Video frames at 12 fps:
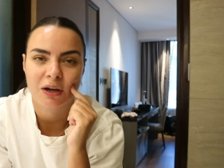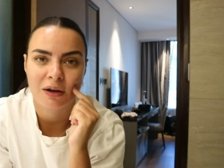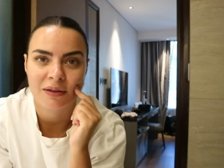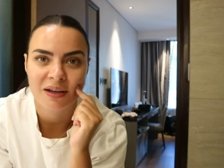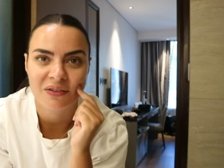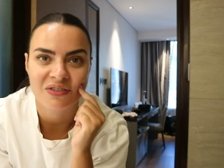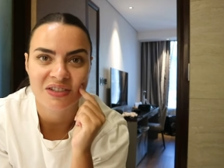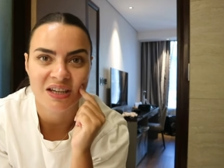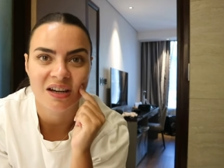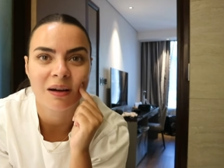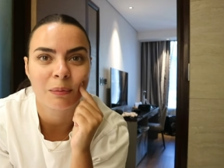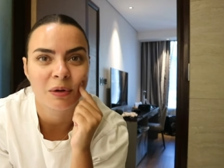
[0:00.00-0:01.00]
going to go there for
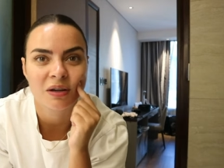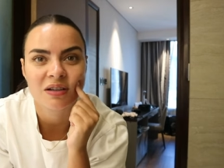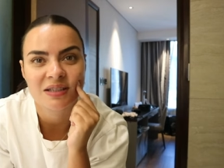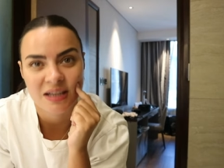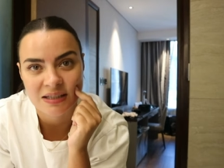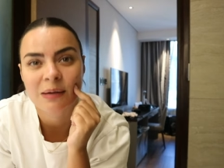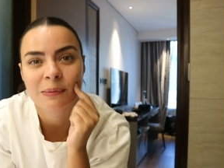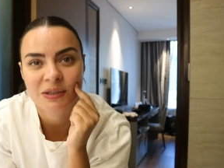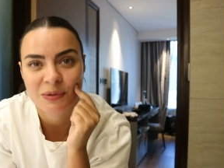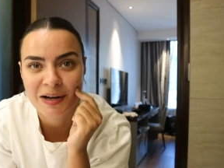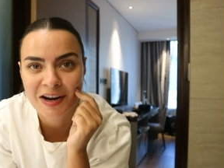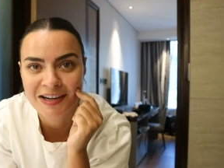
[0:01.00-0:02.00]
dinner because that's how much we